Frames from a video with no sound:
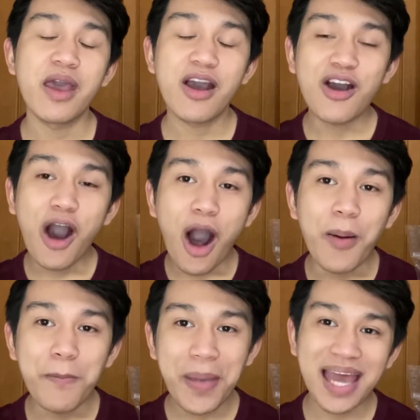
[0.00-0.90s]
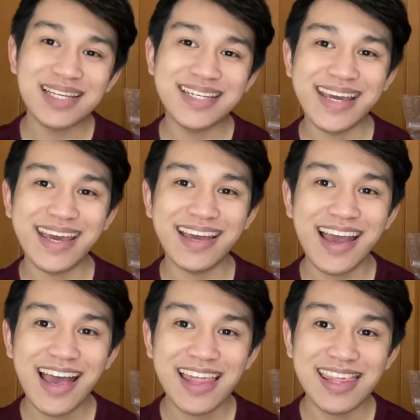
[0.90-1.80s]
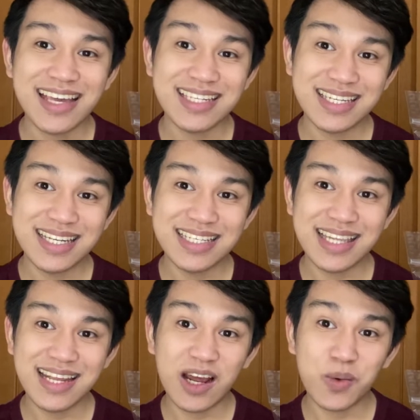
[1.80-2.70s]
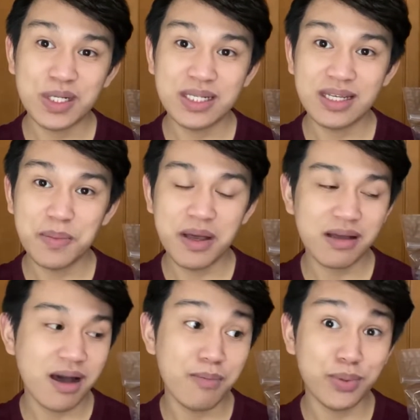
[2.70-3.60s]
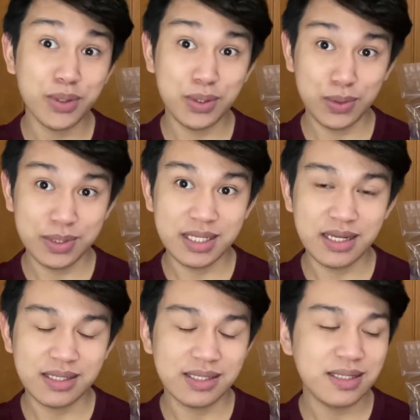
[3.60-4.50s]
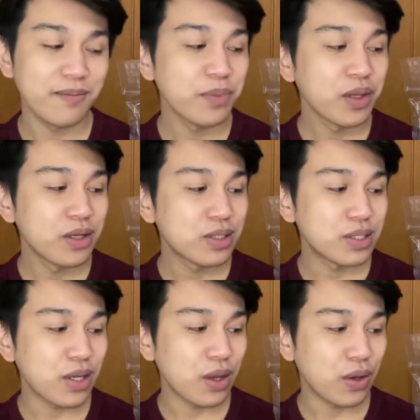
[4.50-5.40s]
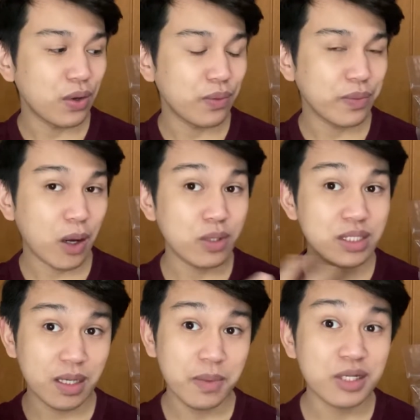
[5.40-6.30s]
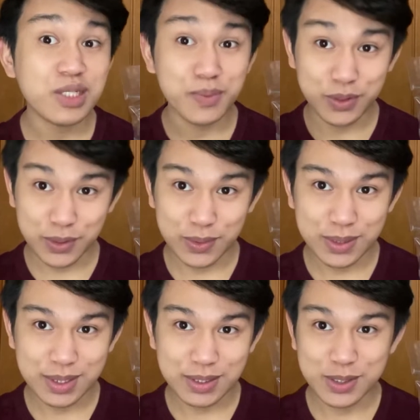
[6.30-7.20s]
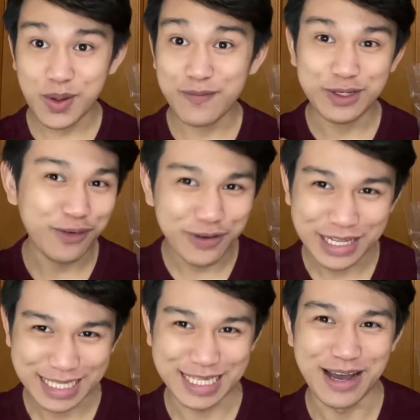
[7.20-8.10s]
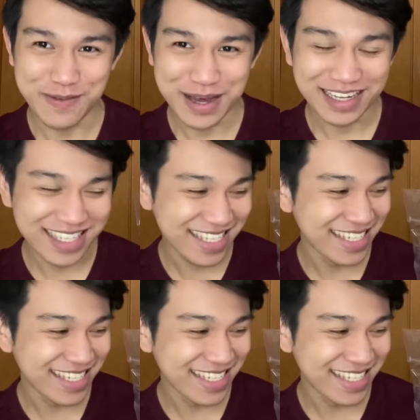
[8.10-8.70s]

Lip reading: combating the acidity that our stomach produces. So our stomachs produce, because we have different stomachs.